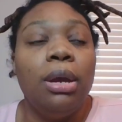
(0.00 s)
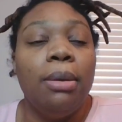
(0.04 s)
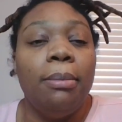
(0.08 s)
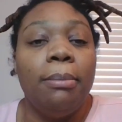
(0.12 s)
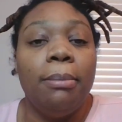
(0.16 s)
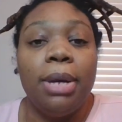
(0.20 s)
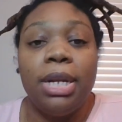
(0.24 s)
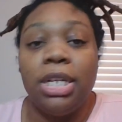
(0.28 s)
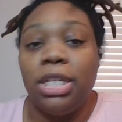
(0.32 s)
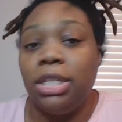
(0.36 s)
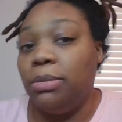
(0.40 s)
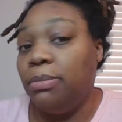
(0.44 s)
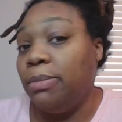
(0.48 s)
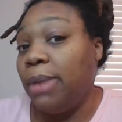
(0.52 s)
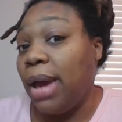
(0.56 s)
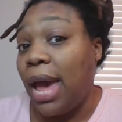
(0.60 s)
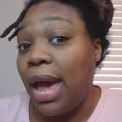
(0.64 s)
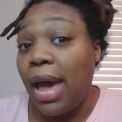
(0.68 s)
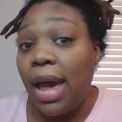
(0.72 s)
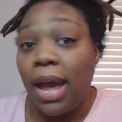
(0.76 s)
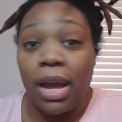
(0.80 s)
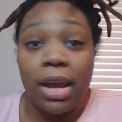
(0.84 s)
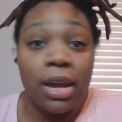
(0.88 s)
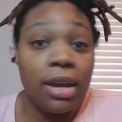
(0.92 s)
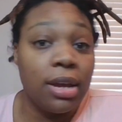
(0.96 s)
much
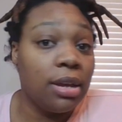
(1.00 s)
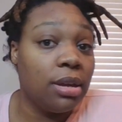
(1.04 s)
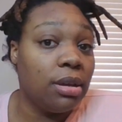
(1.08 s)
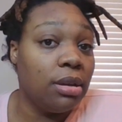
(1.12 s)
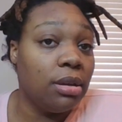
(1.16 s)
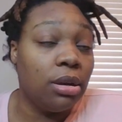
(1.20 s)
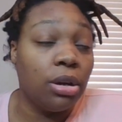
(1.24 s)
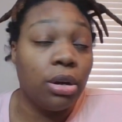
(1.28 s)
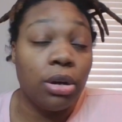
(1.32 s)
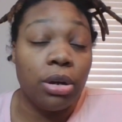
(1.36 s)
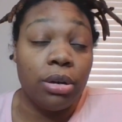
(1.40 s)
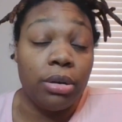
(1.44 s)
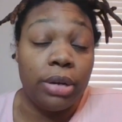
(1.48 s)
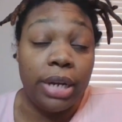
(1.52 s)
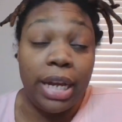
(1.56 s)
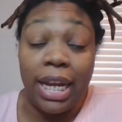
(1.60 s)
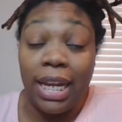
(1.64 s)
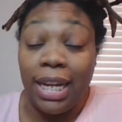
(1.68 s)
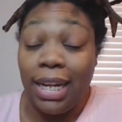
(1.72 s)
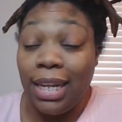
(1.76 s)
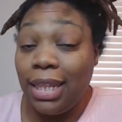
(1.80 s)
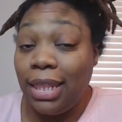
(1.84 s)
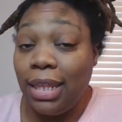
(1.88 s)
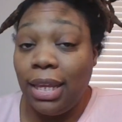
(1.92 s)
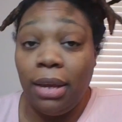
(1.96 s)
back or
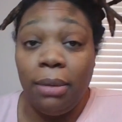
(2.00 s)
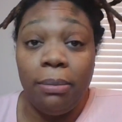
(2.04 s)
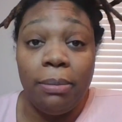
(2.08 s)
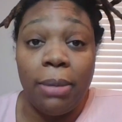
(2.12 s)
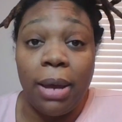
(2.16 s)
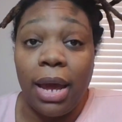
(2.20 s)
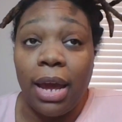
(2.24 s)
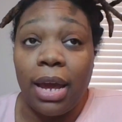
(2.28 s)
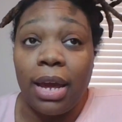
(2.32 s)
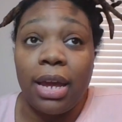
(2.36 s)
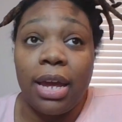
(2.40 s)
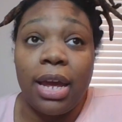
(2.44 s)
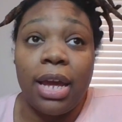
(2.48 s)
anything back.